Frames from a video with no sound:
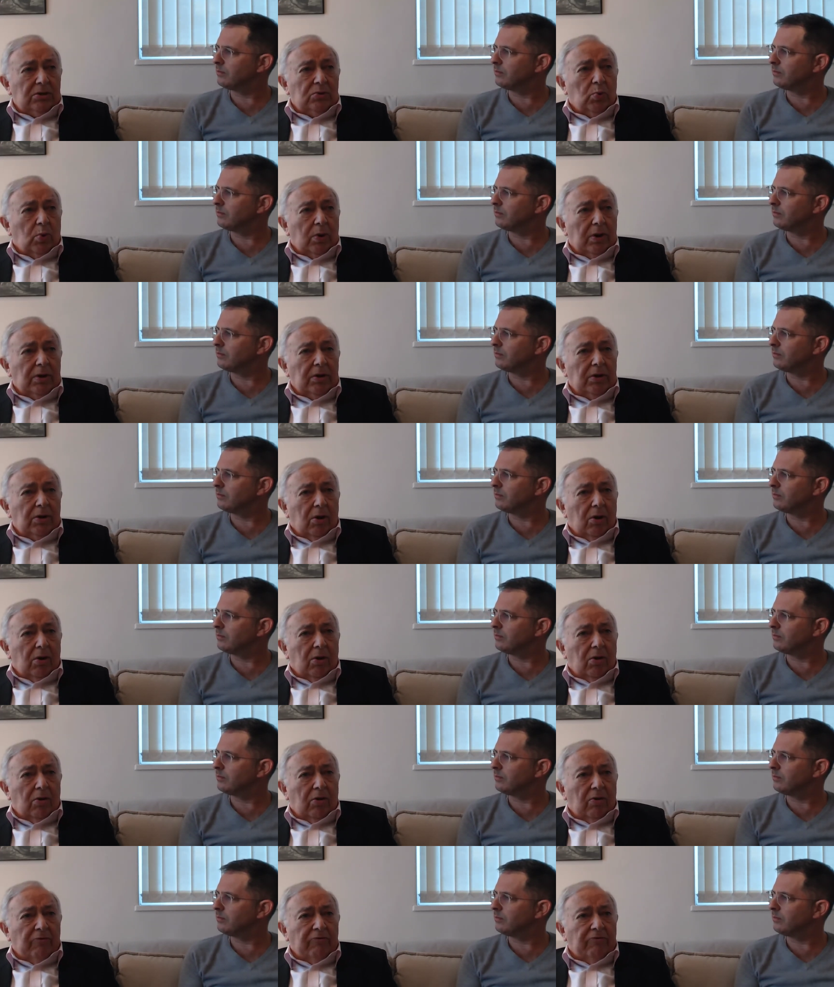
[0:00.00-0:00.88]
Speaker 1: is one
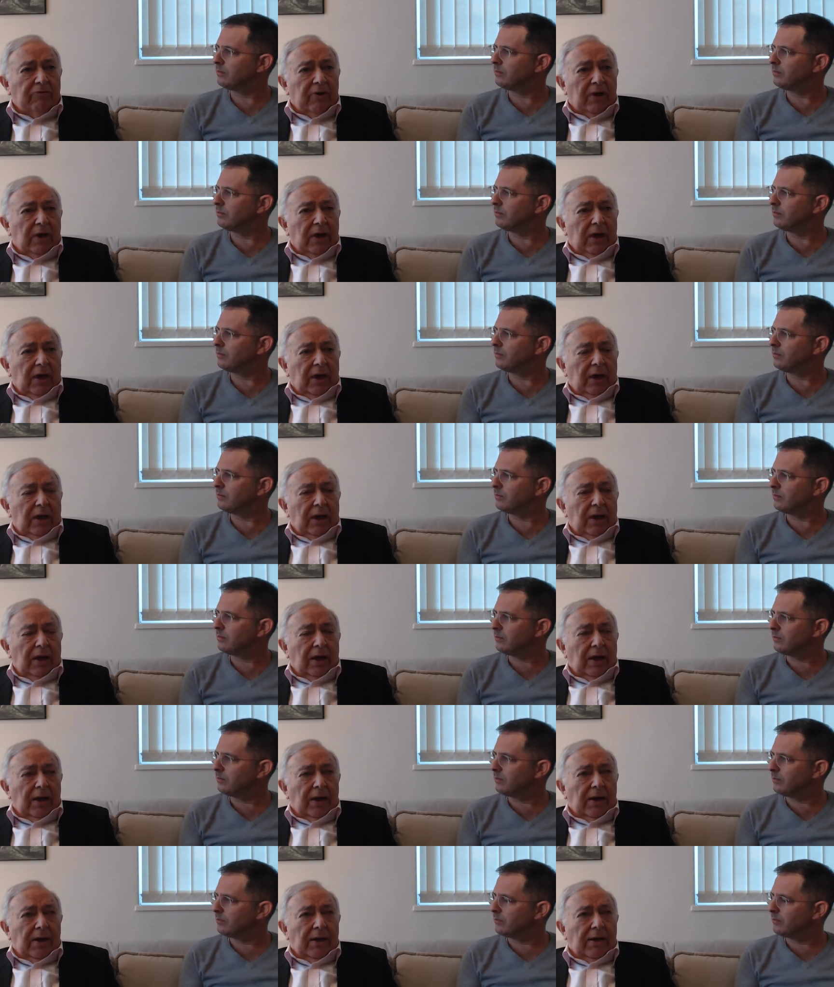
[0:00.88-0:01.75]
of
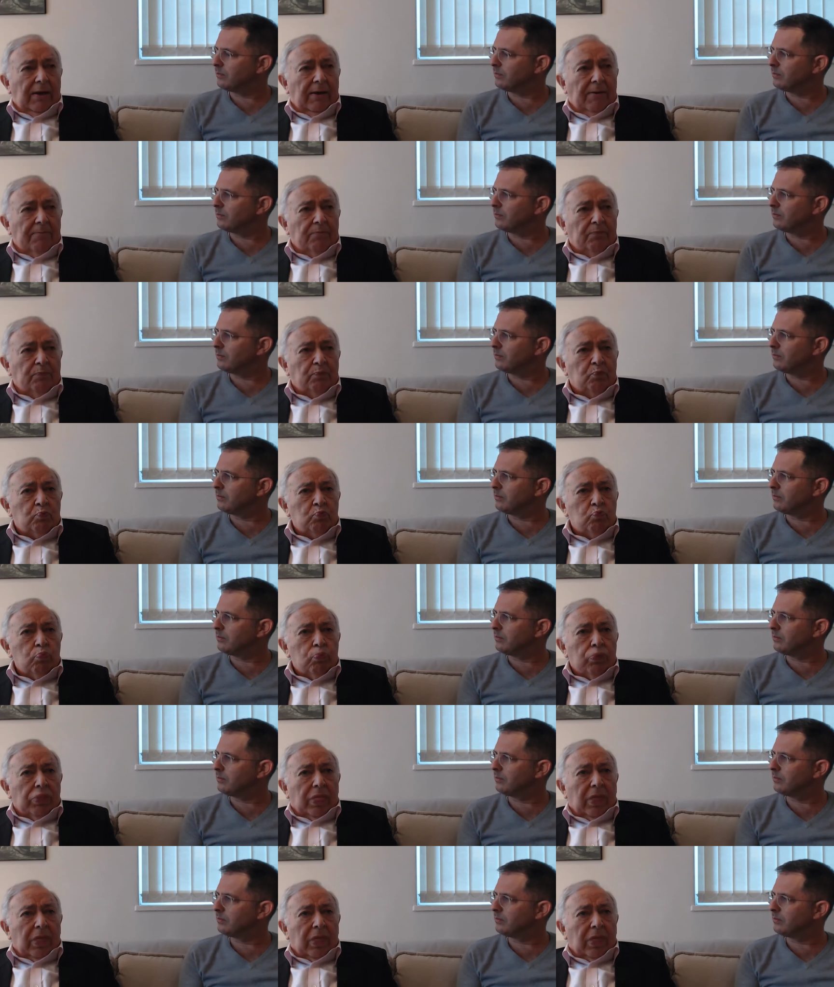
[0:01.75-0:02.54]
um,